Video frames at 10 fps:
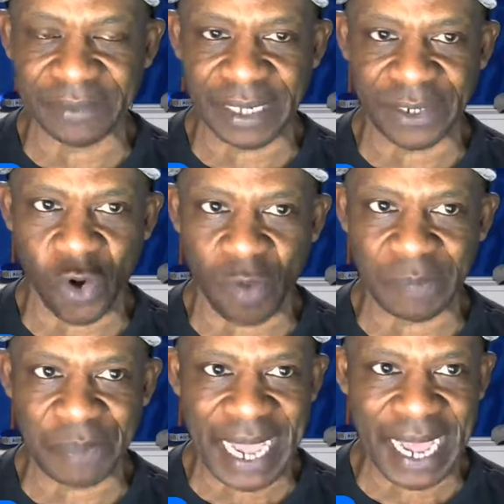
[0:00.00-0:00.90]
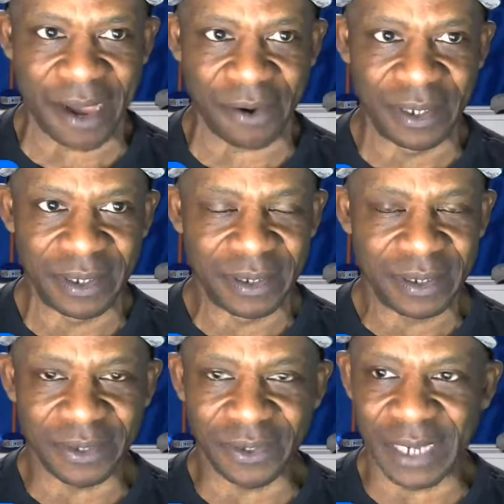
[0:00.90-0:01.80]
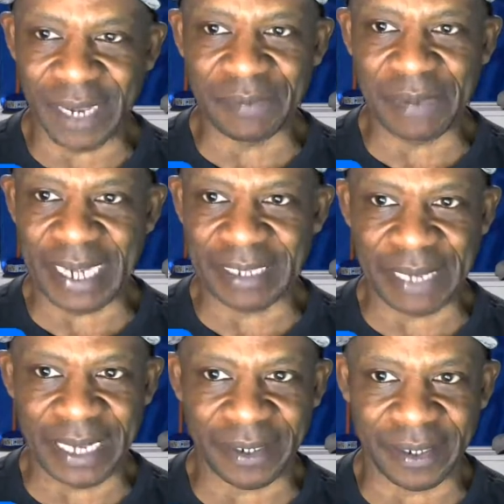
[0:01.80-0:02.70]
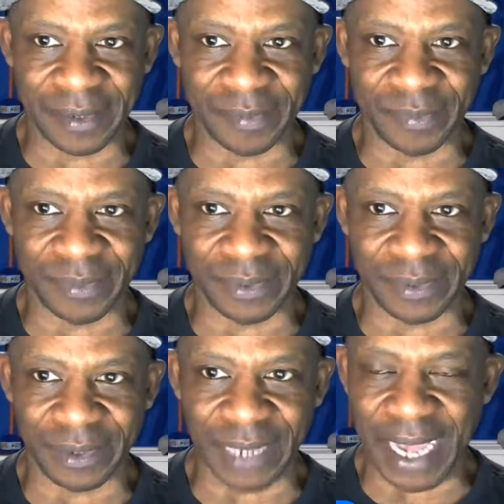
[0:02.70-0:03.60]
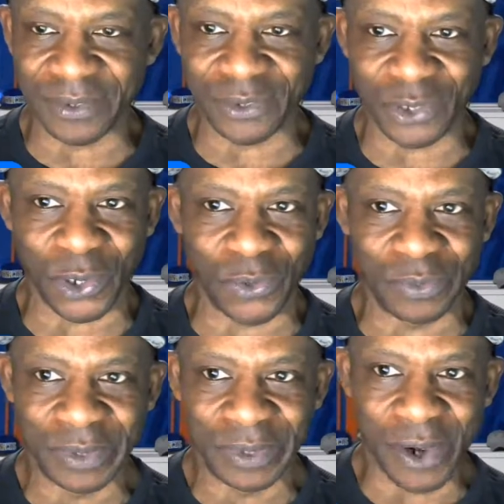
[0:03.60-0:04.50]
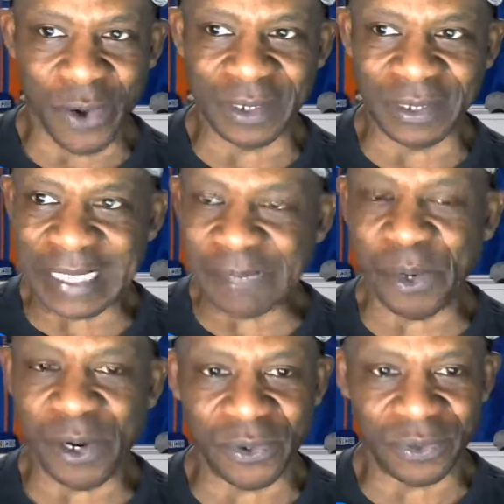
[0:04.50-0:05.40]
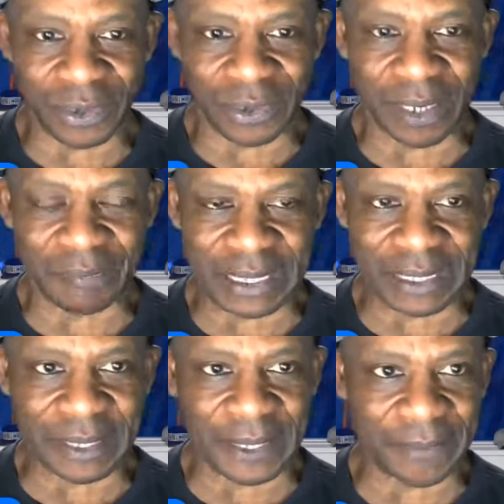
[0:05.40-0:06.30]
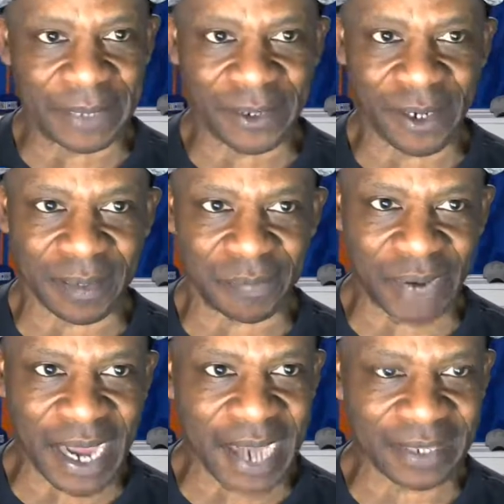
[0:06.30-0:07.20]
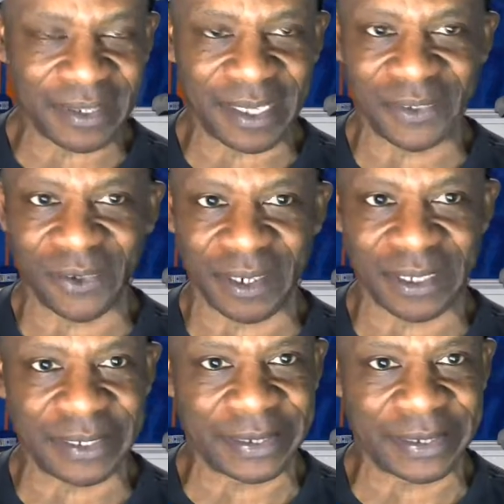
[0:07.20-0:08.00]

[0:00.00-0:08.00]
there. Norman Powell, everybody, man. Lonzo, Oladipo, they talking Brogdon, they talking,